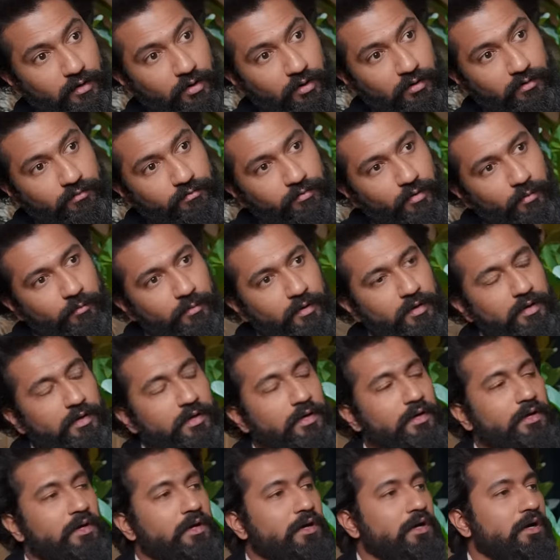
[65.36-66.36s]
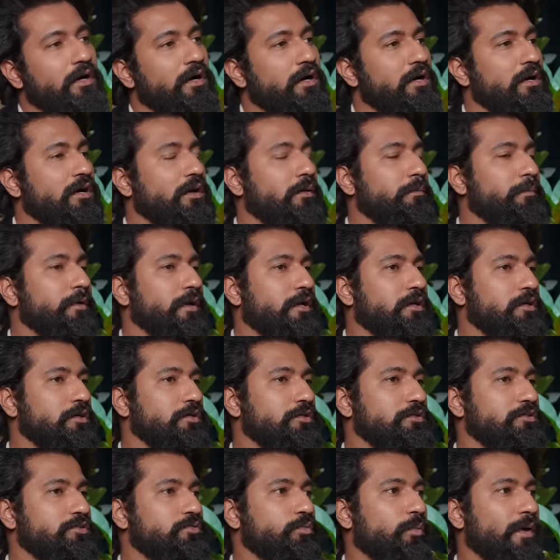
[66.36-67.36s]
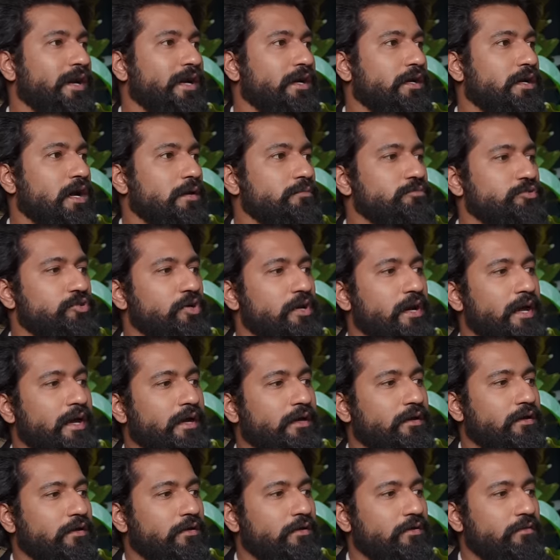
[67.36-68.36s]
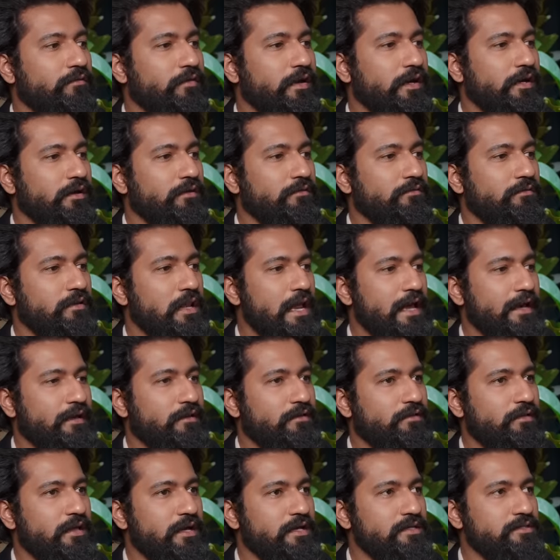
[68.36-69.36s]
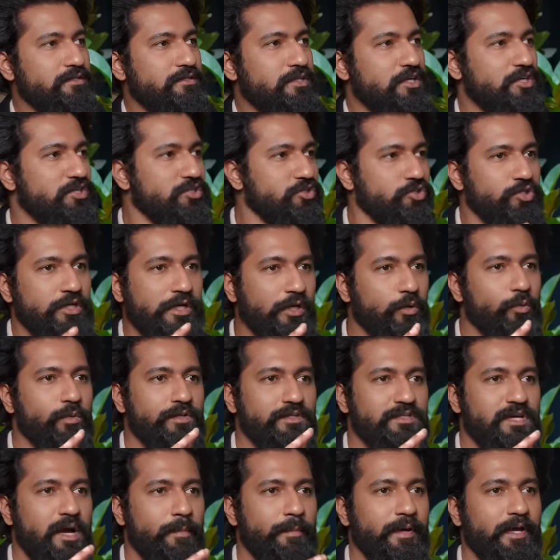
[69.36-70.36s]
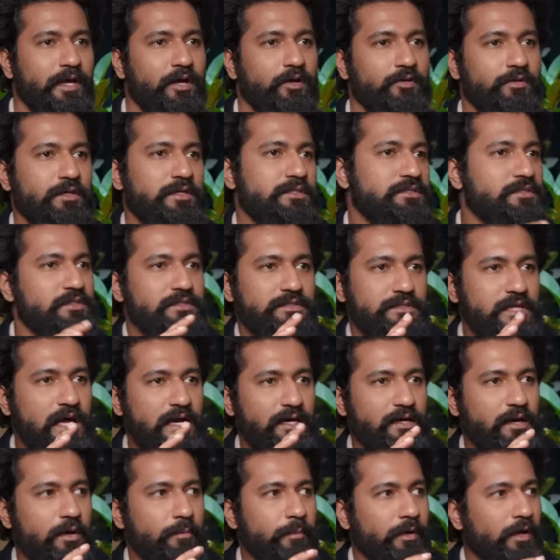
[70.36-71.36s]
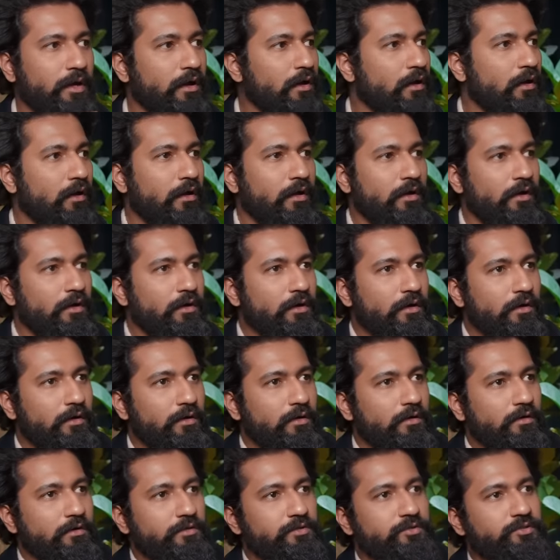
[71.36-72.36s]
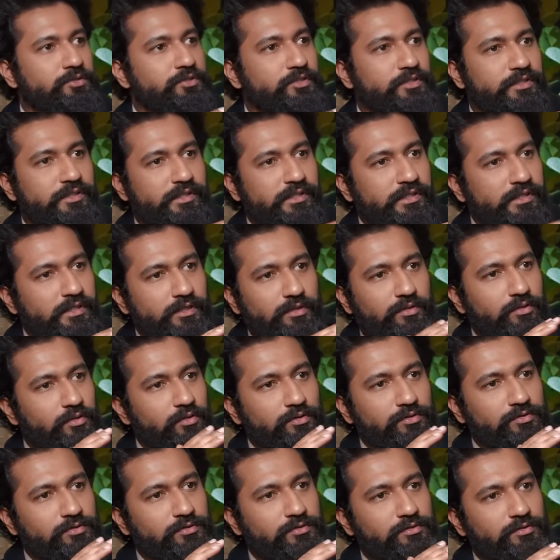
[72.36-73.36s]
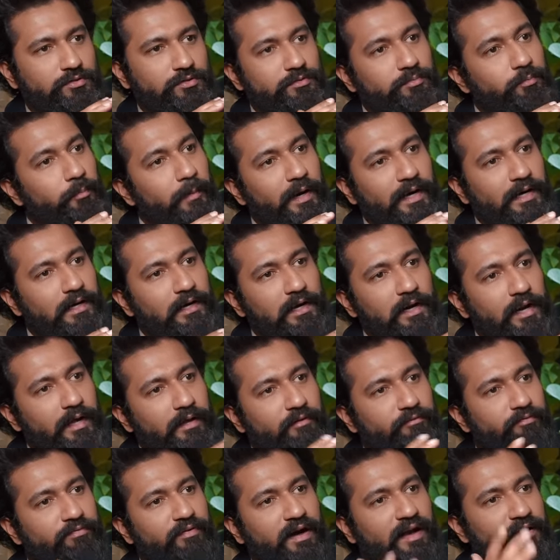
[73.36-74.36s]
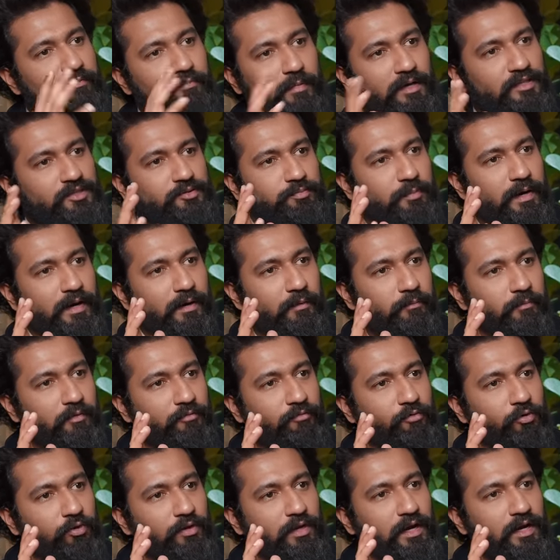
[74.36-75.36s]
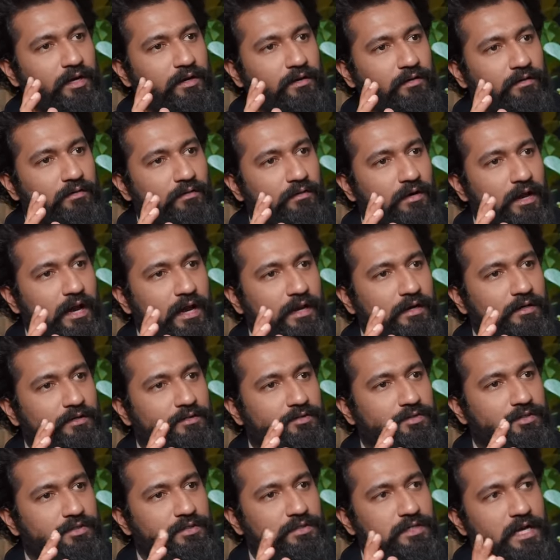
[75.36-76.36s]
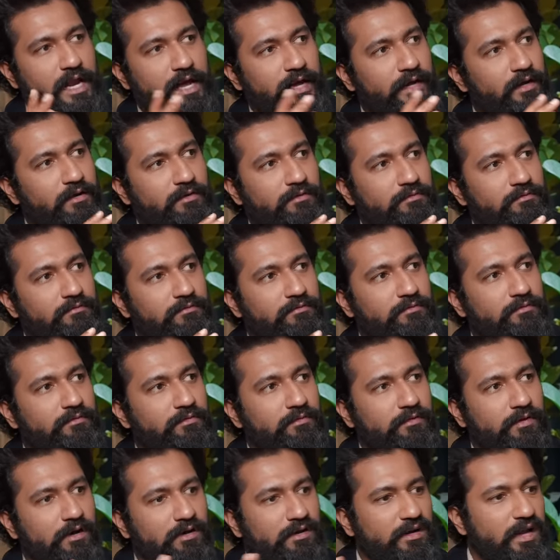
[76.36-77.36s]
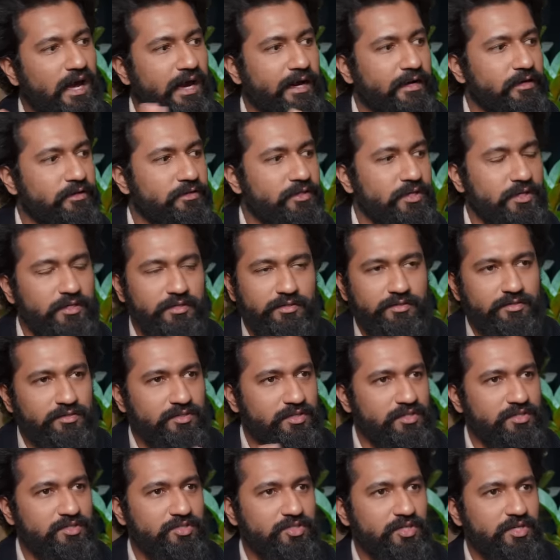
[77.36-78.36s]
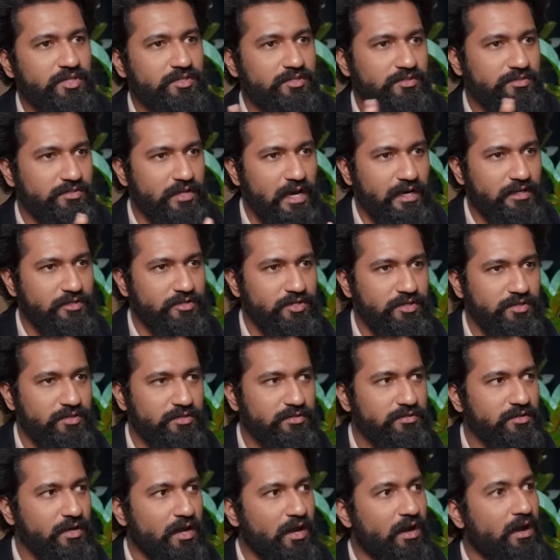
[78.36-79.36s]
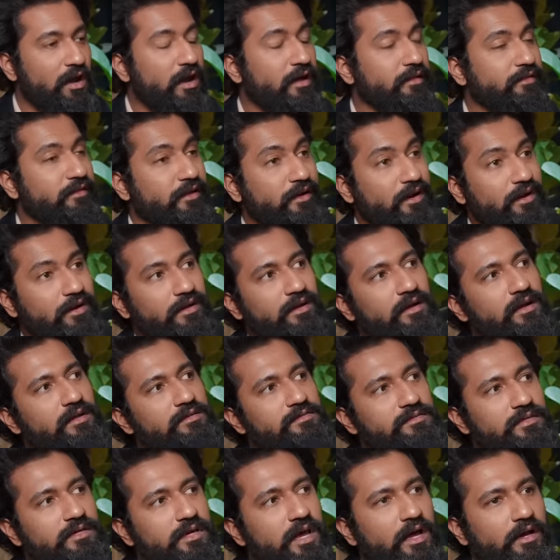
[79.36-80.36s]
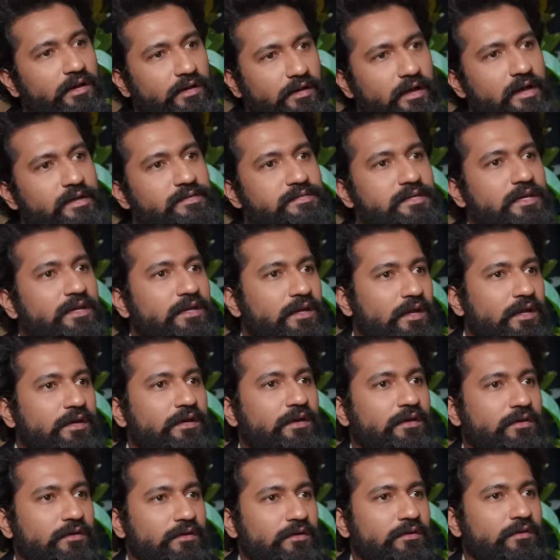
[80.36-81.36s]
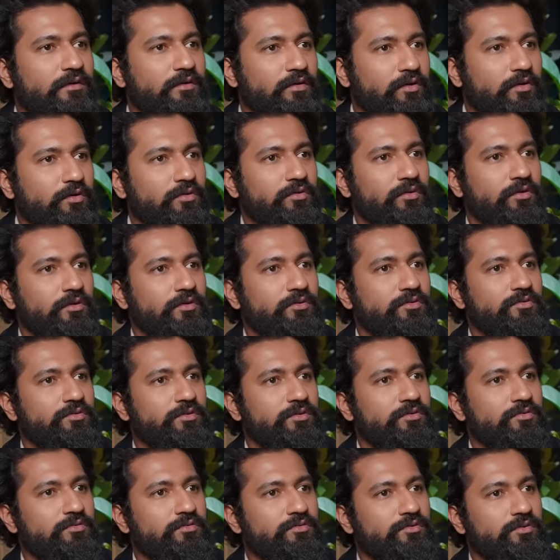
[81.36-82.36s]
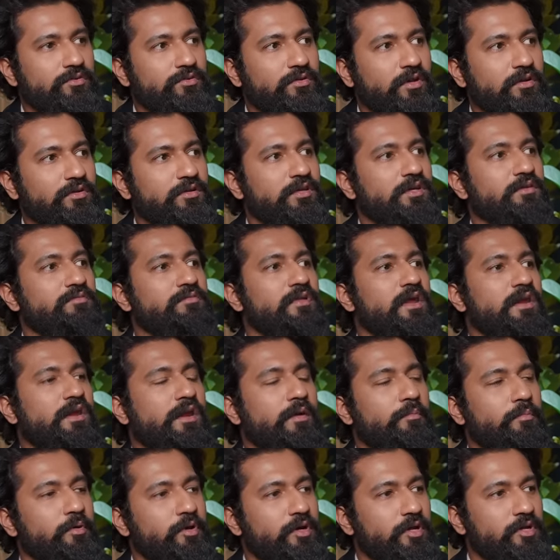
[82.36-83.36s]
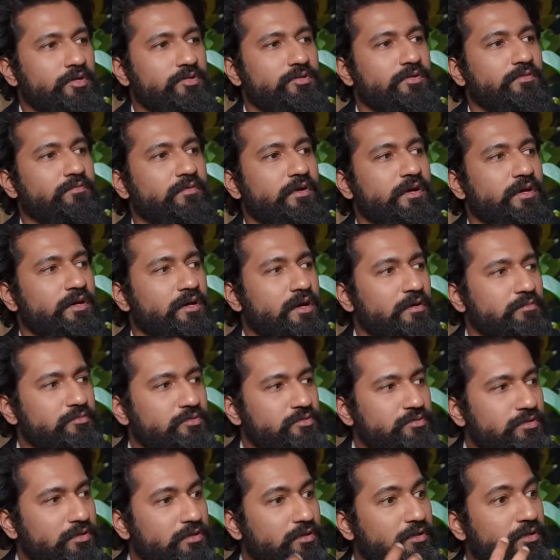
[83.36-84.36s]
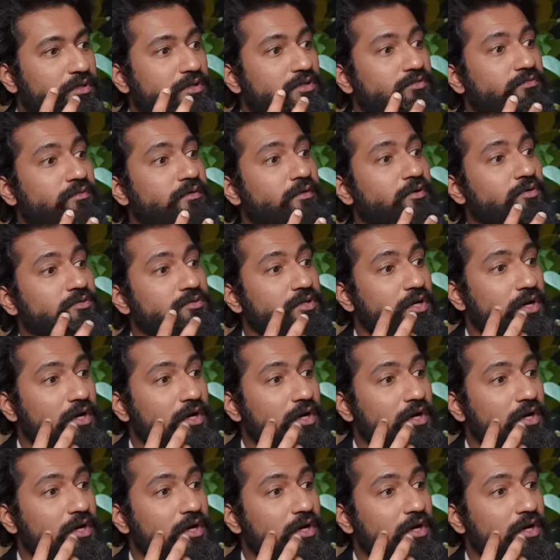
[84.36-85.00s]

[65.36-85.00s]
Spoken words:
lot from her, because when it comes to like, you know, when like there's this sequence coming or there's this that coming, she goes mental like 5 months back before that, and she's like her diet changes, this changes, that changes. And then I realized ki yaar aise hi nahi hai, you know, she's achieved that reputation when it comes to certain things, because